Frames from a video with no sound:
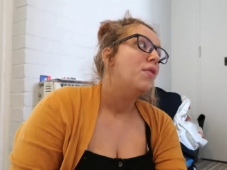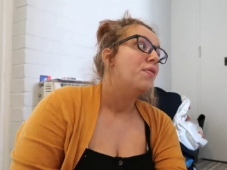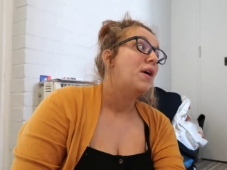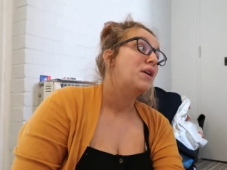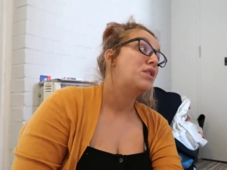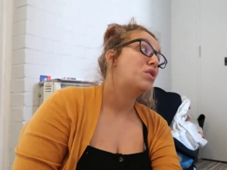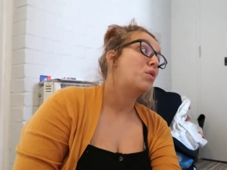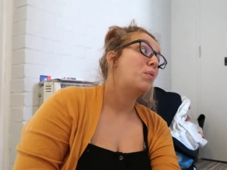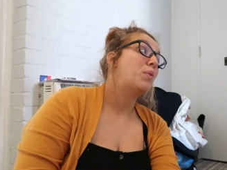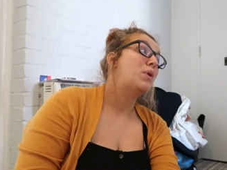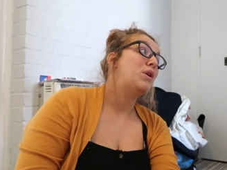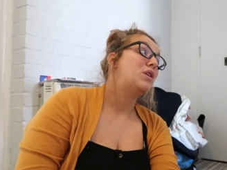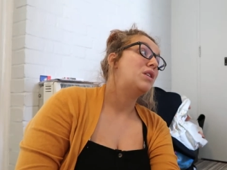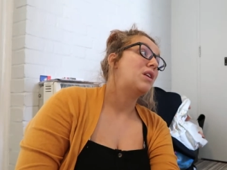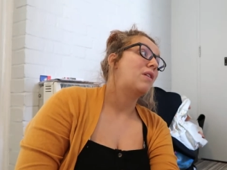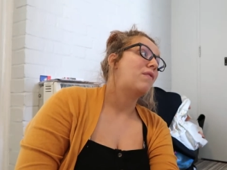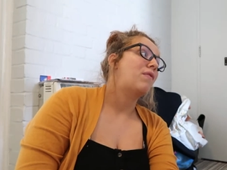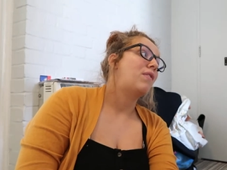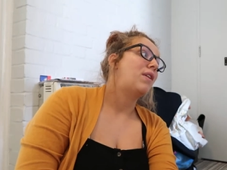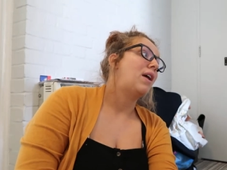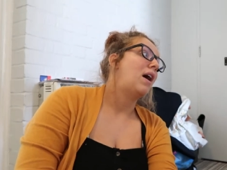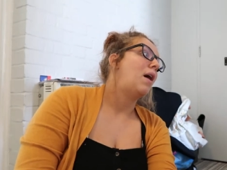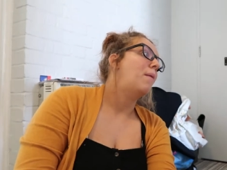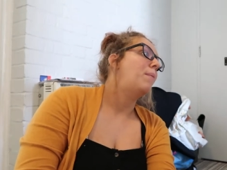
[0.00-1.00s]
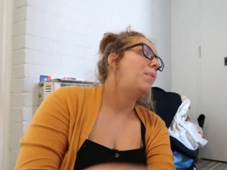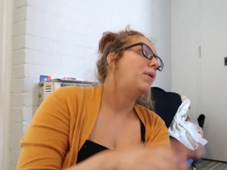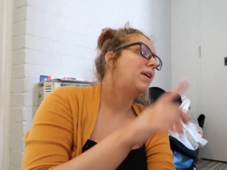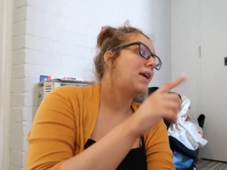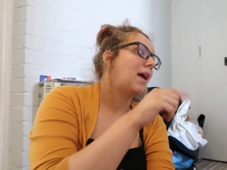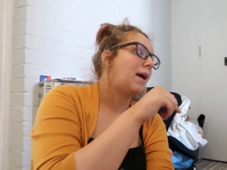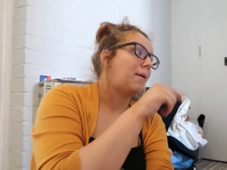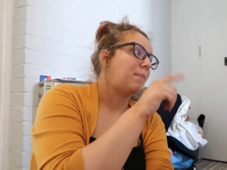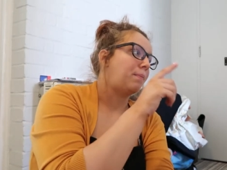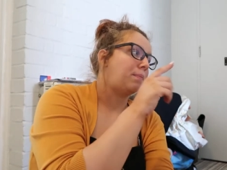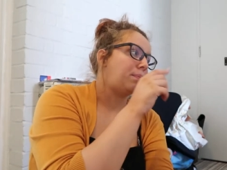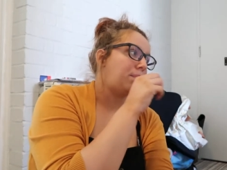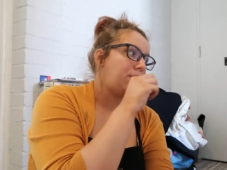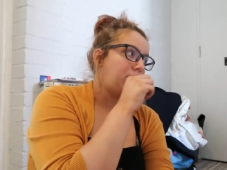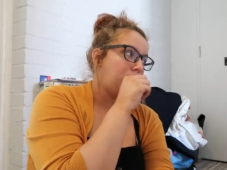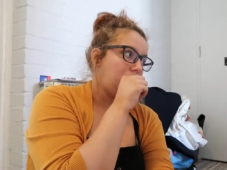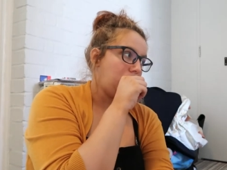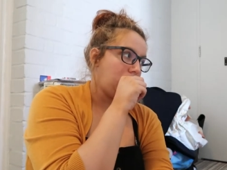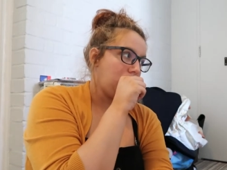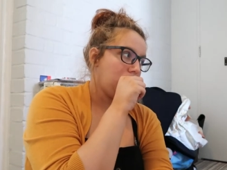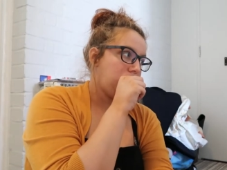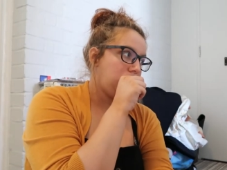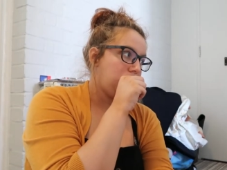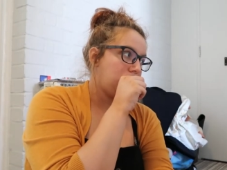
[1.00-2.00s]
that's what we're using for now. But yeah,
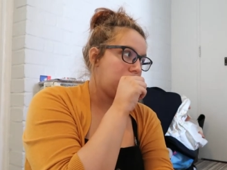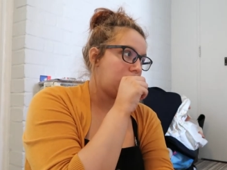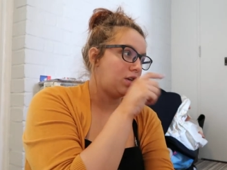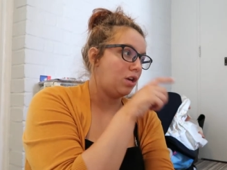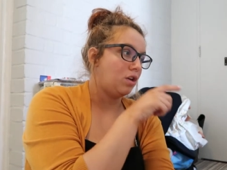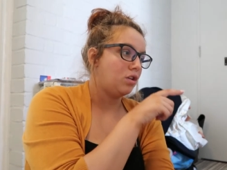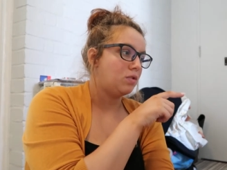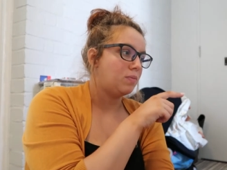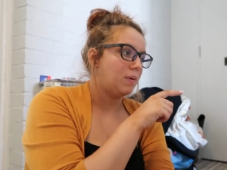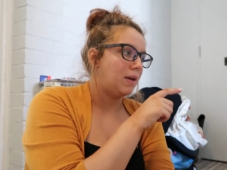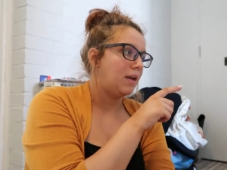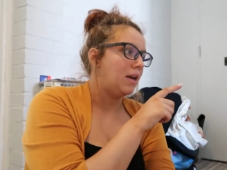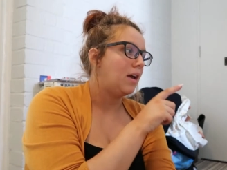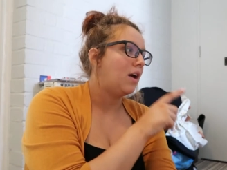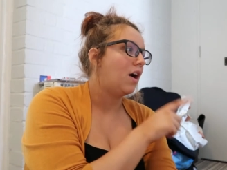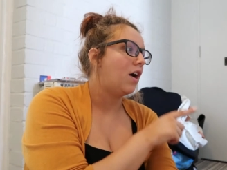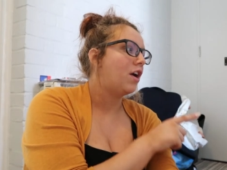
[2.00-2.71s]
excuse me.